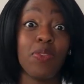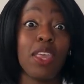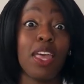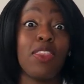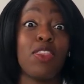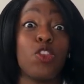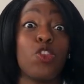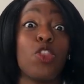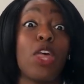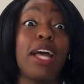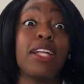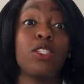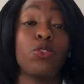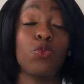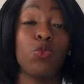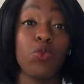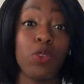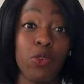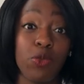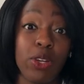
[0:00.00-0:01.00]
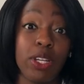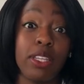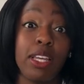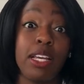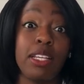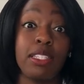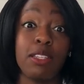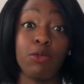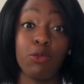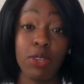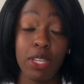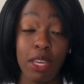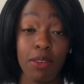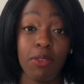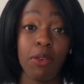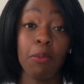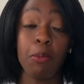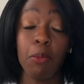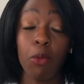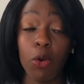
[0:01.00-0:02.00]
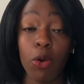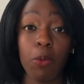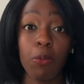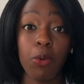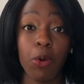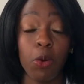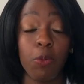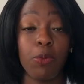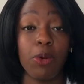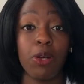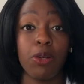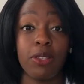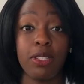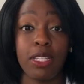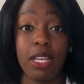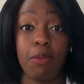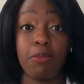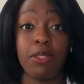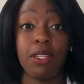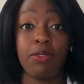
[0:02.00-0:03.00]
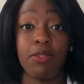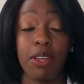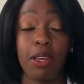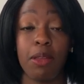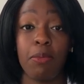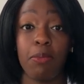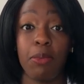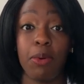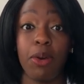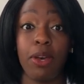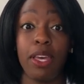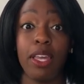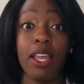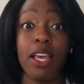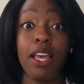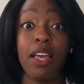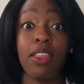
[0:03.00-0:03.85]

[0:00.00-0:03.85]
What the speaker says: And that's when we realized if we give him more proprioceptive input,